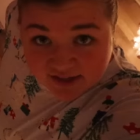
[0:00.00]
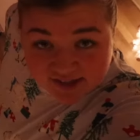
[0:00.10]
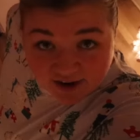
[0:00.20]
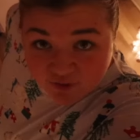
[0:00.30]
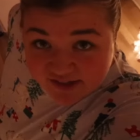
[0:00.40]
Is
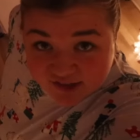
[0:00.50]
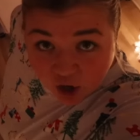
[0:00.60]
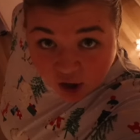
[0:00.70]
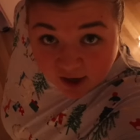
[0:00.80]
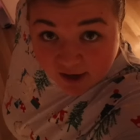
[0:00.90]
every
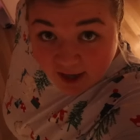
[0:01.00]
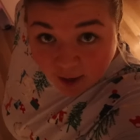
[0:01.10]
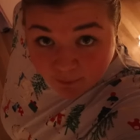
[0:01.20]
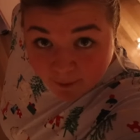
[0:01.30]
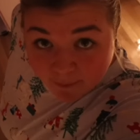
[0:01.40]
song on an
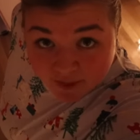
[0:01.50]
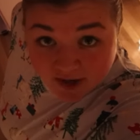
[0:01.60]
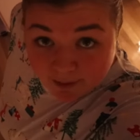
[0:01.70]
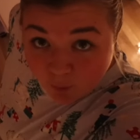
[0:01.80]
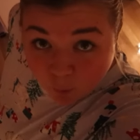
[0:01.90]
album the
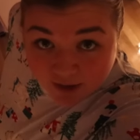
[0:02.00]
number one?